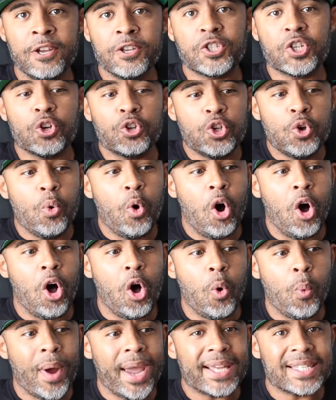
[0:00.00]
So you
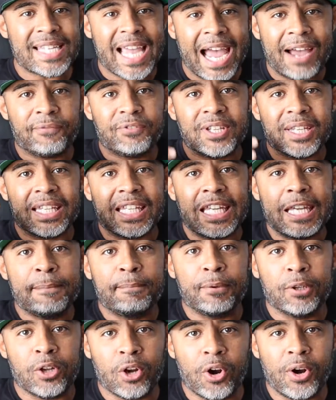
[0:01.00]
always have to
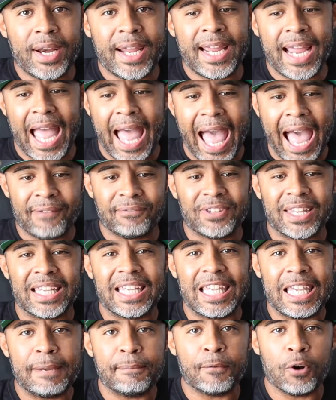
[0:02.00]
keep learning, have to
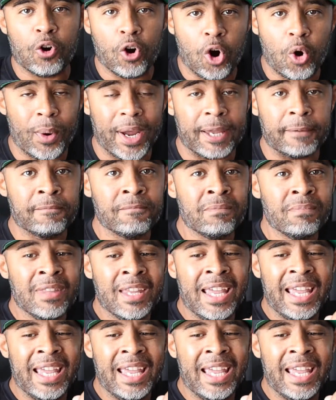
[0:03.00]
keep growing.